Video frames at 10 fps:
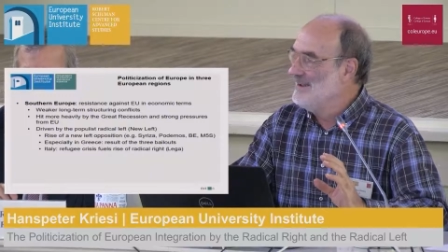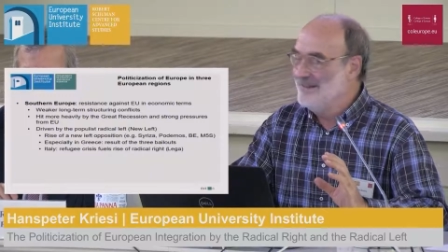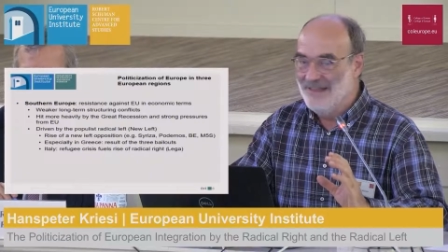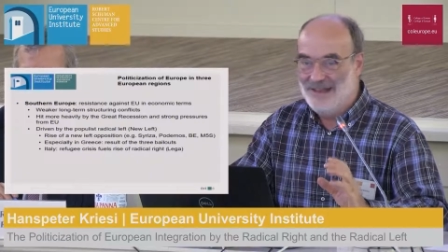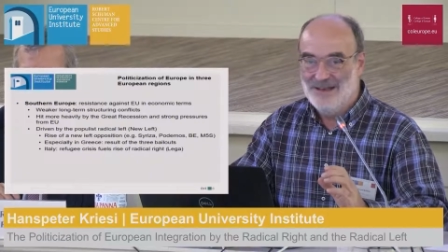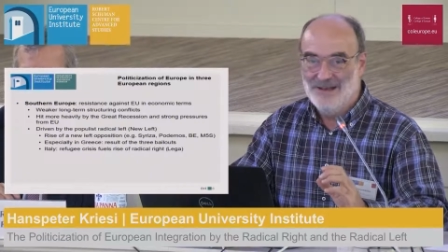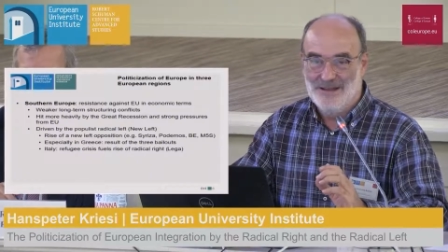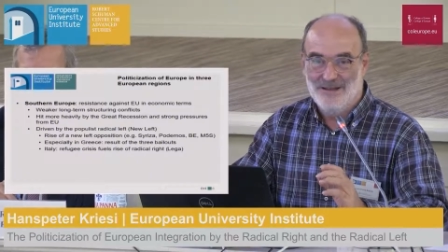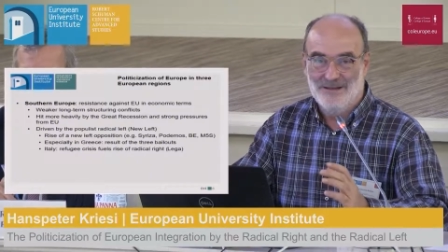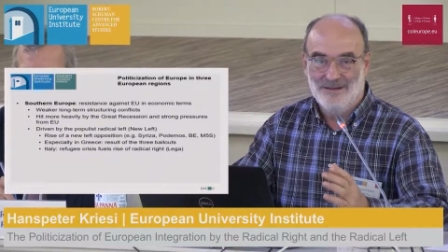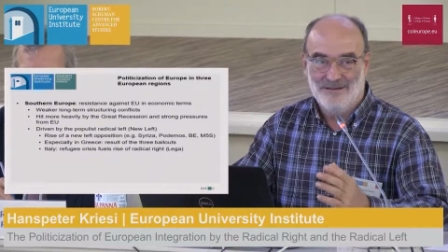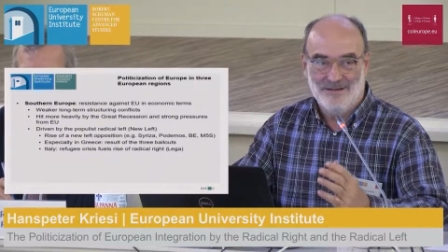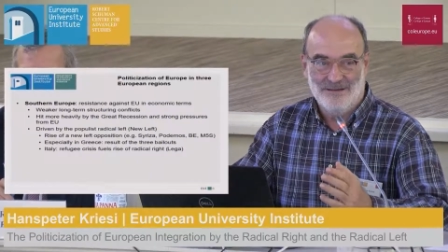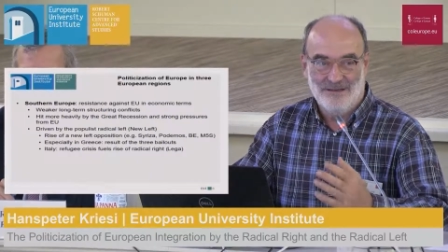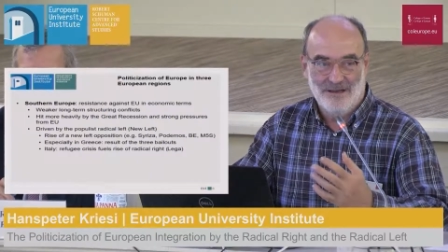than uh,
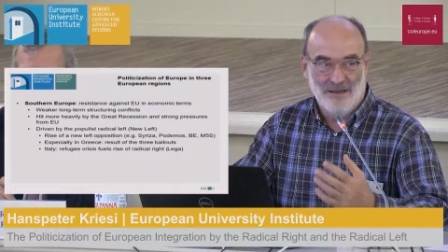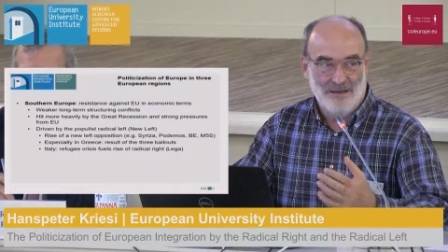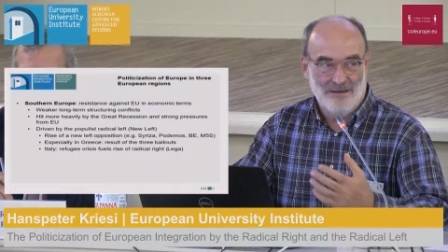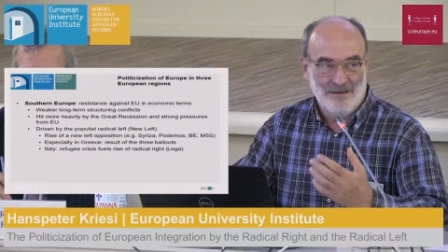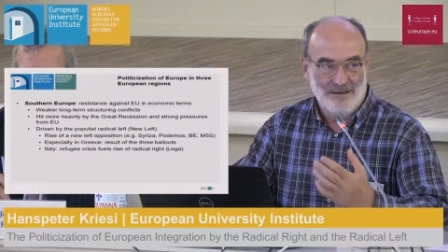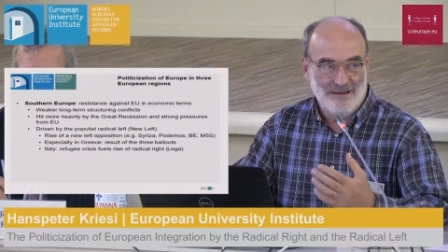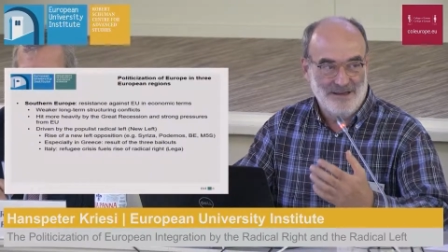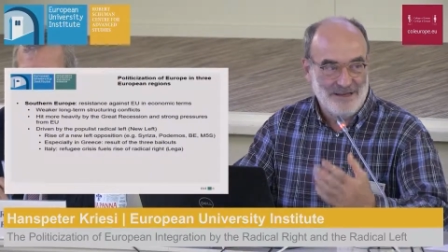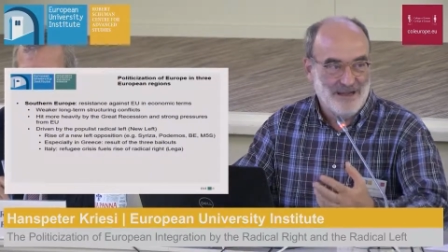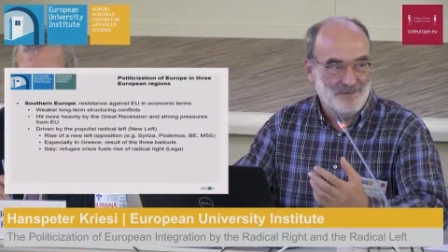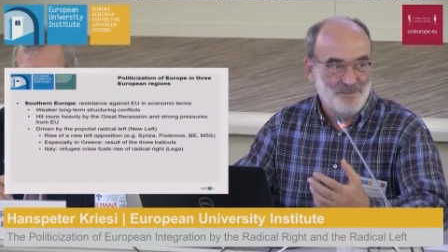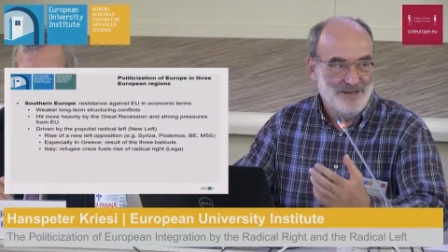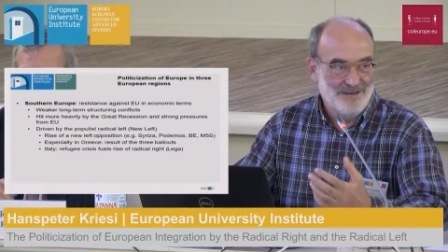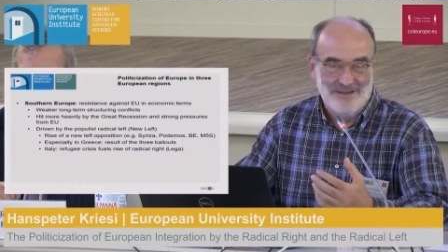it, has been.